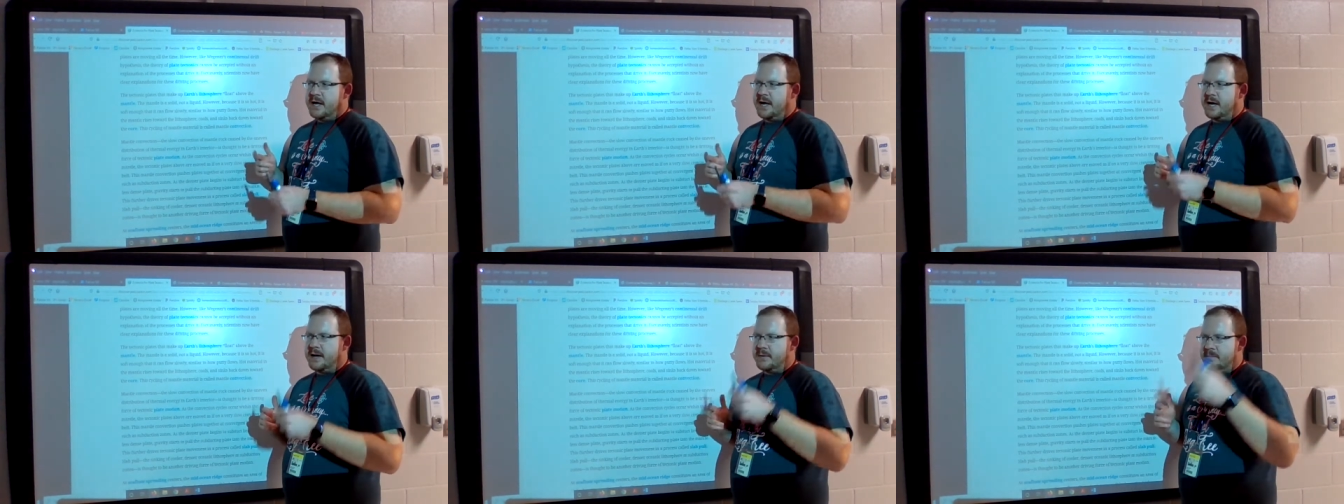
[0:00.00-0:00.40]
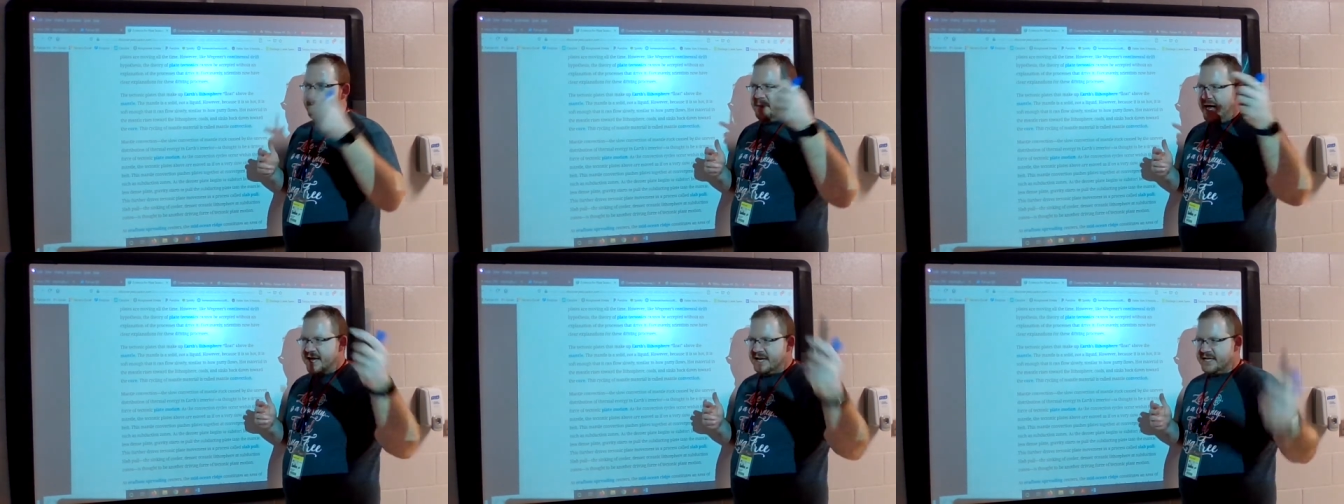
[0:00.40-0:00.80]
uh,
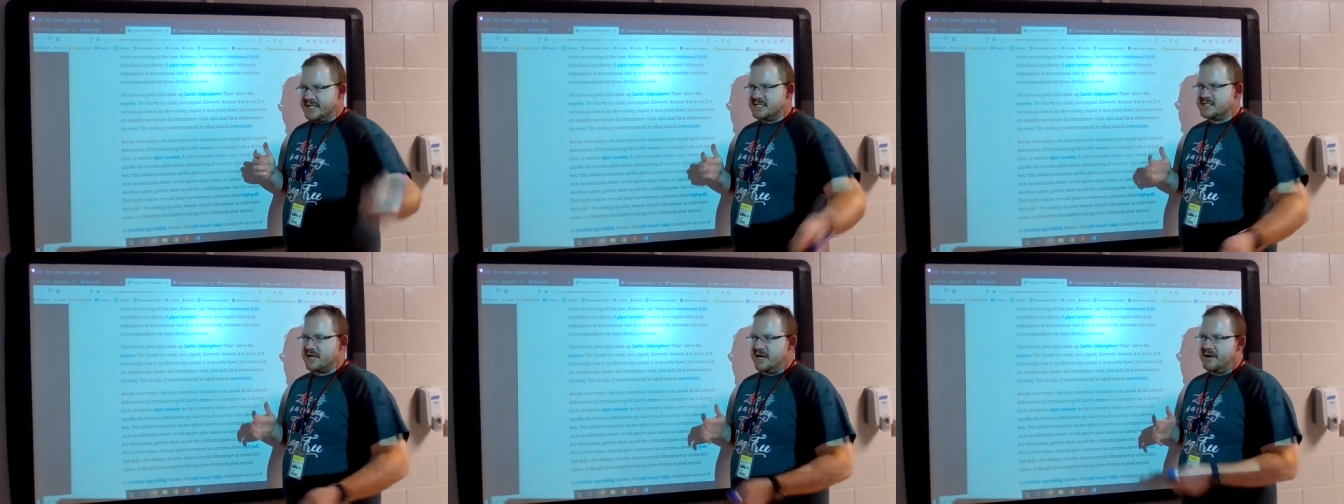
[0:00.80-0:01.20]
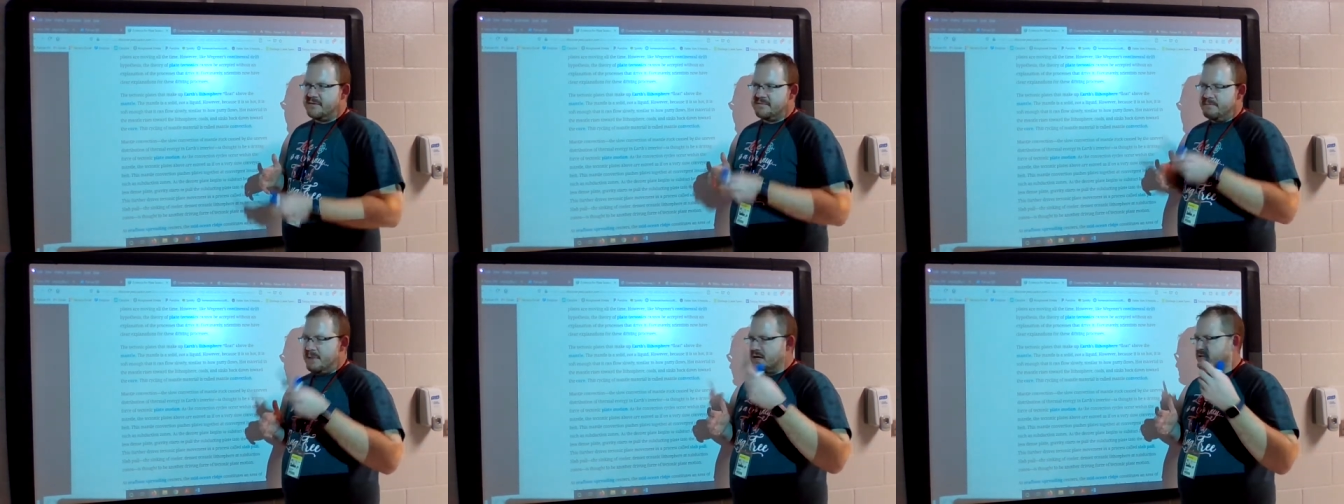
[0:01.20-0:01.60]
bodies of
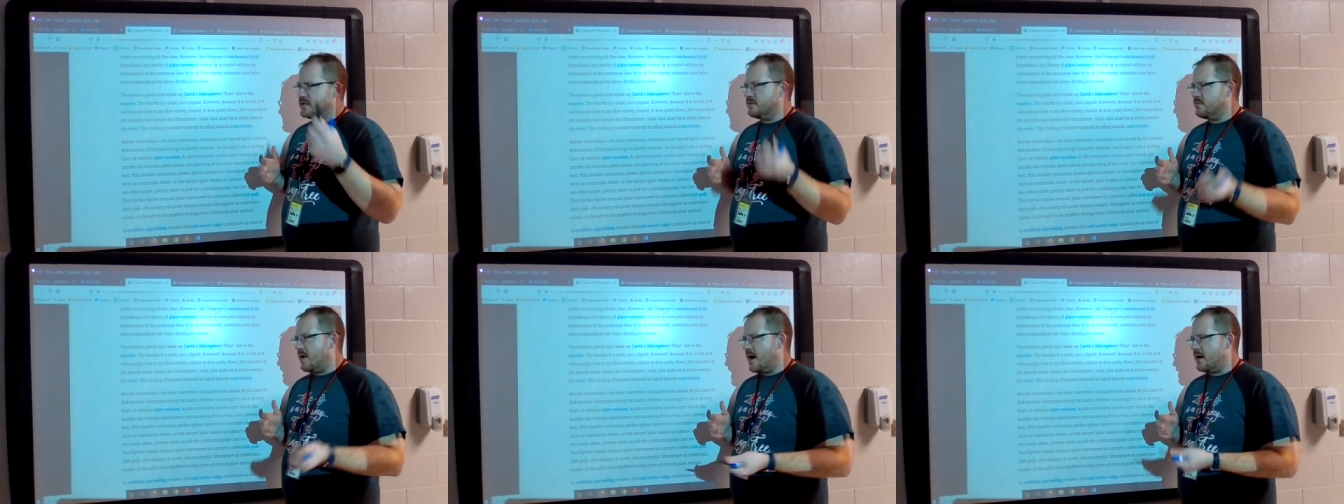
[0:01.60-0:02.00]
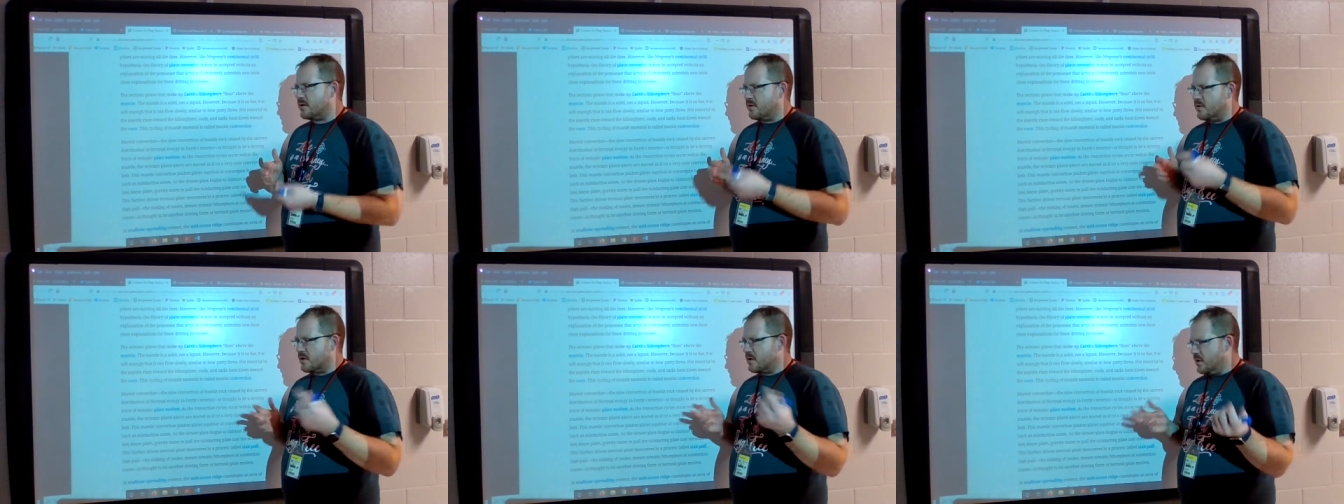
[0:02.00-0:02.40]
melted rock
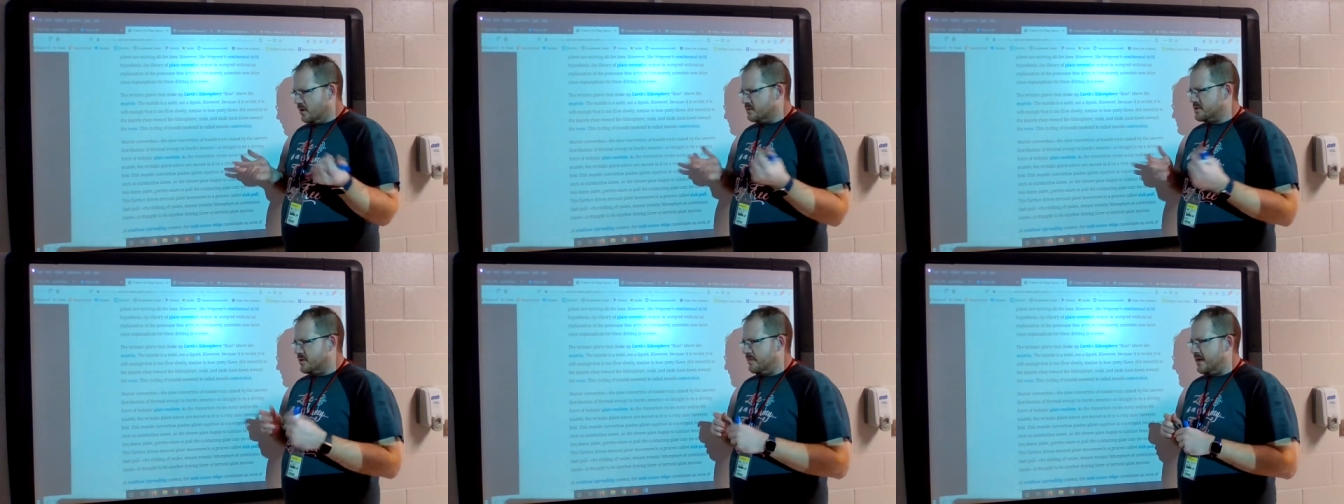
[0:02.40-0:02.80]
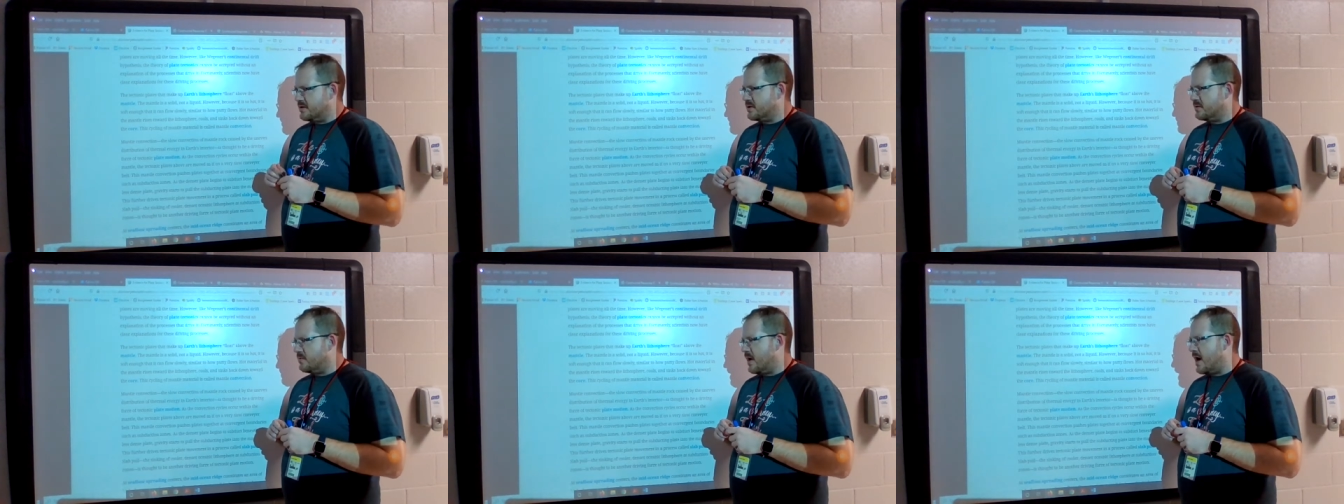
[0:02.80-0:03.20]
or close to
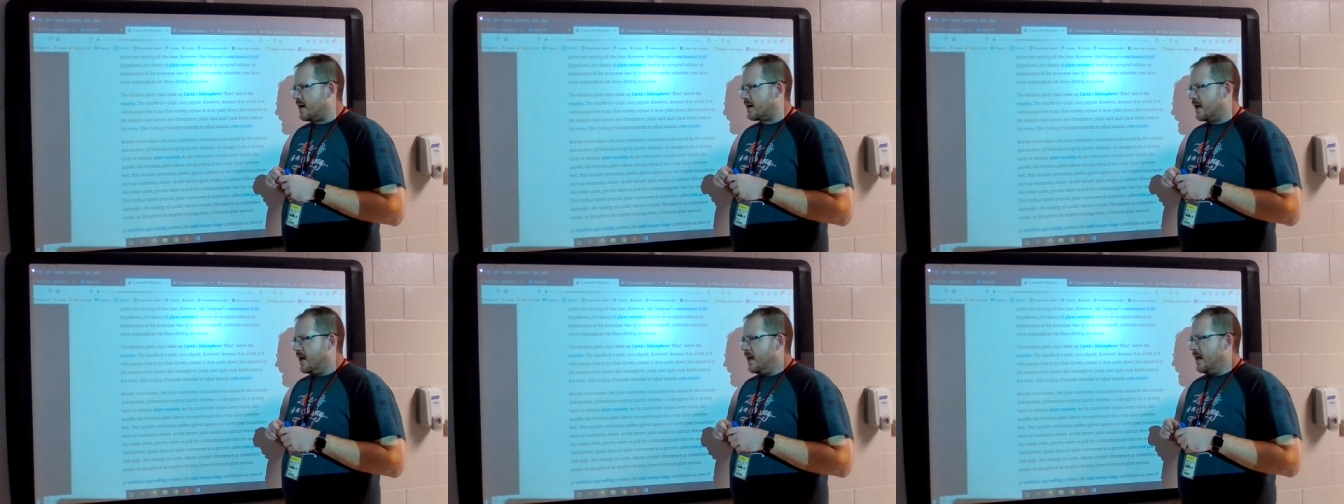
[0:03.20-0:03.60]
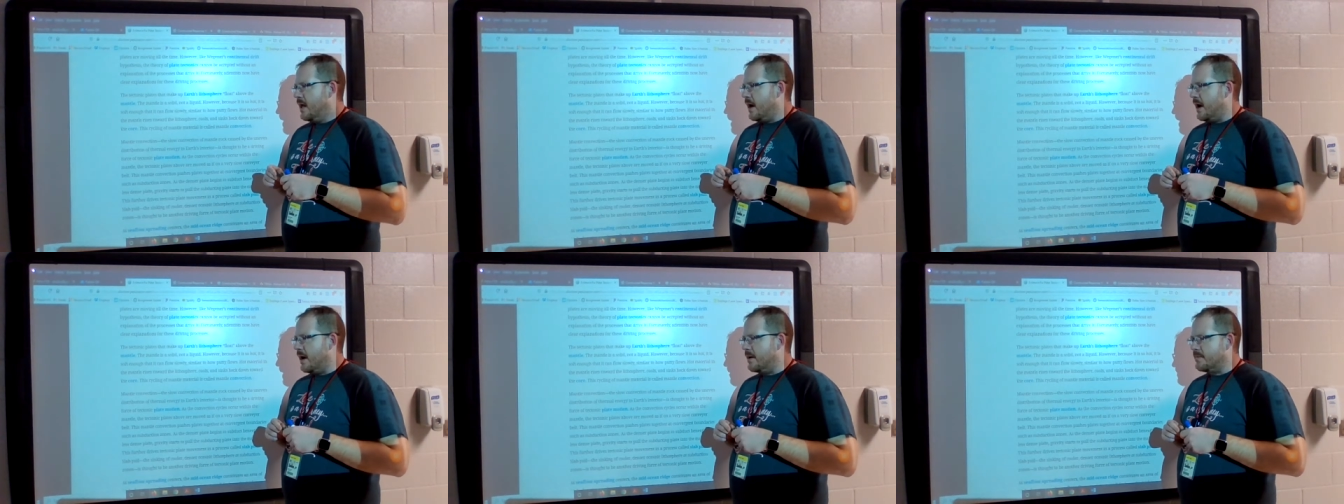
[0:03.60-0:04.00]
melted rock
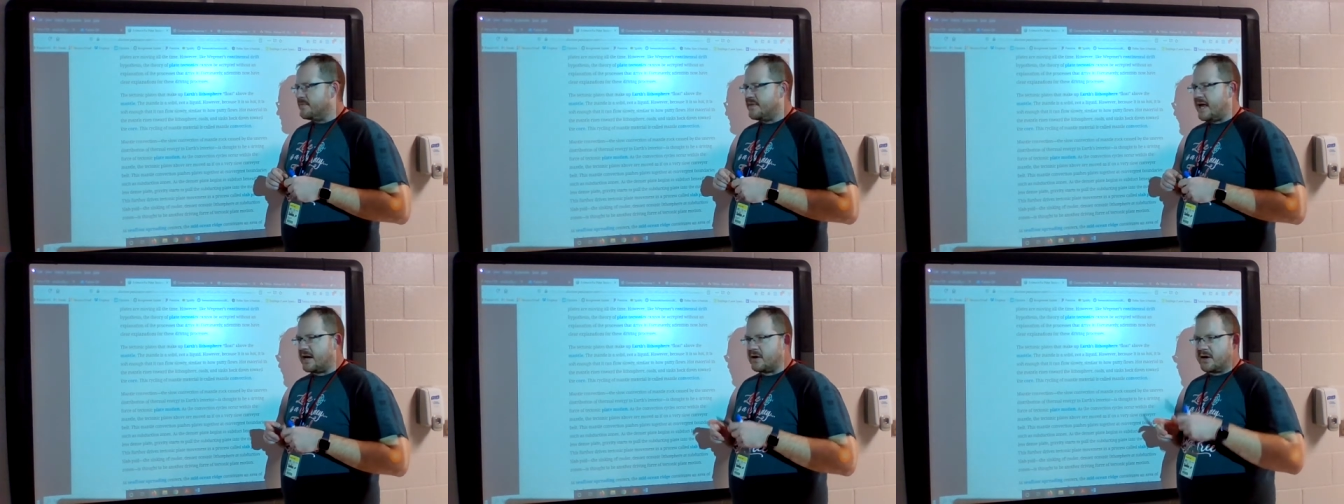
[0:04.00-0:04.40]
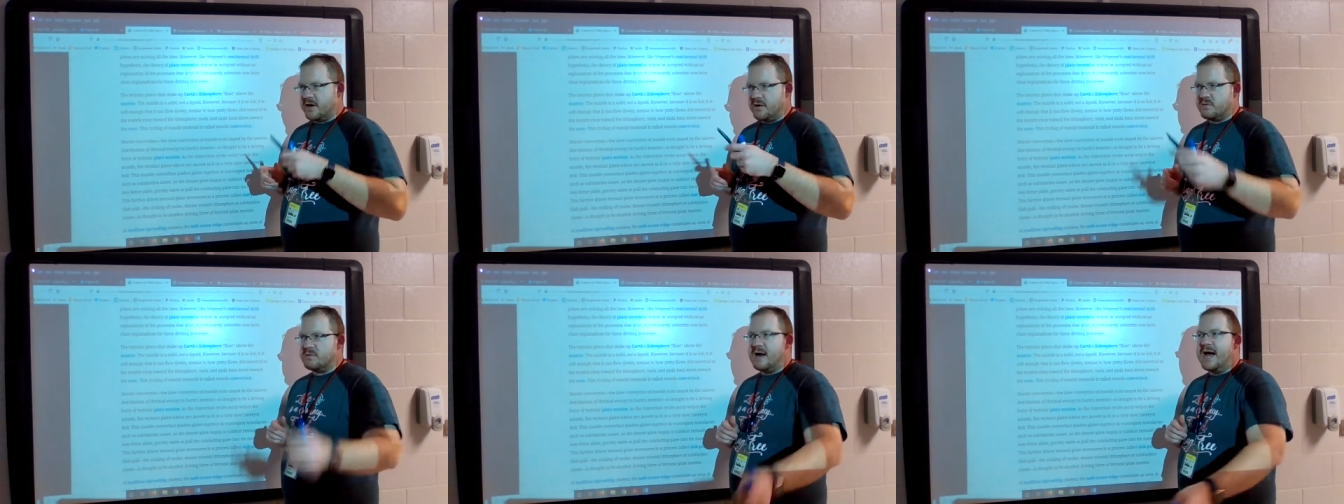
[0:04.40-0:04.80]
um, that are going
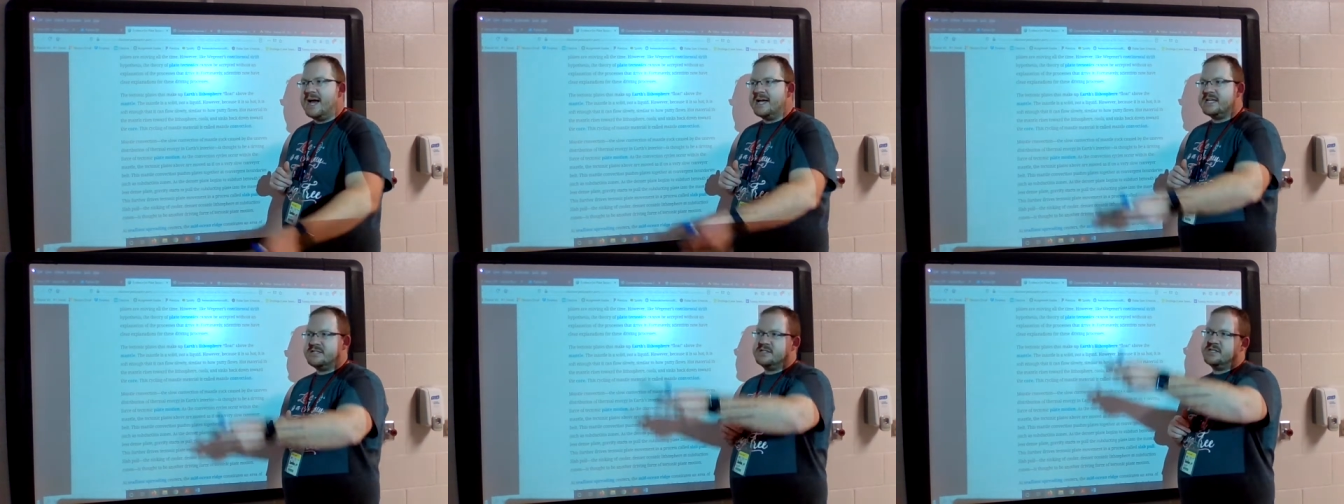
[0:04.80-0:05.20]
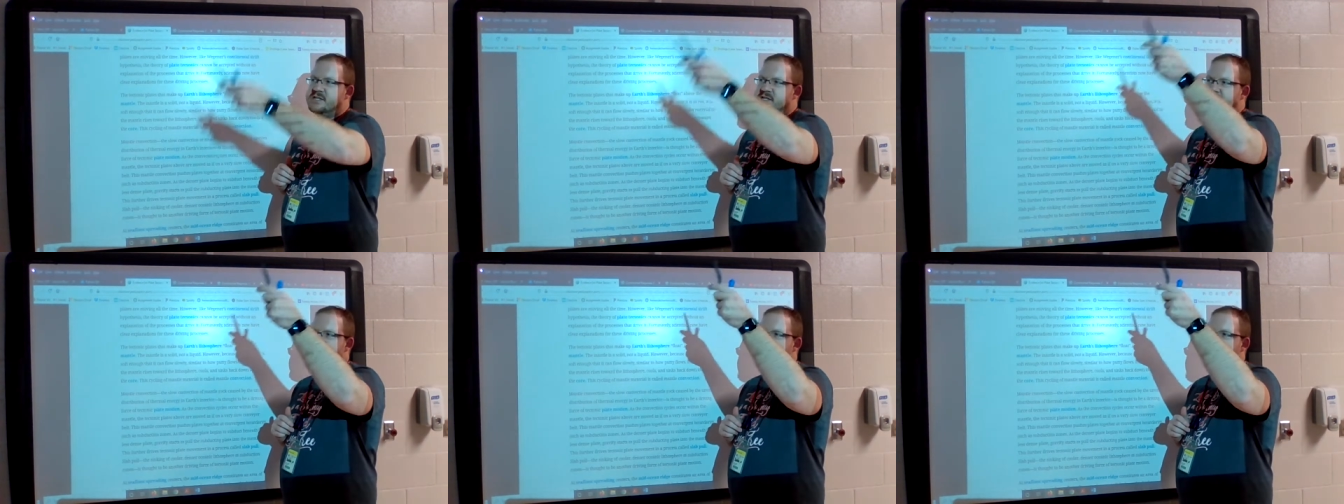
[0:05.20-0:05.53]
to rise to the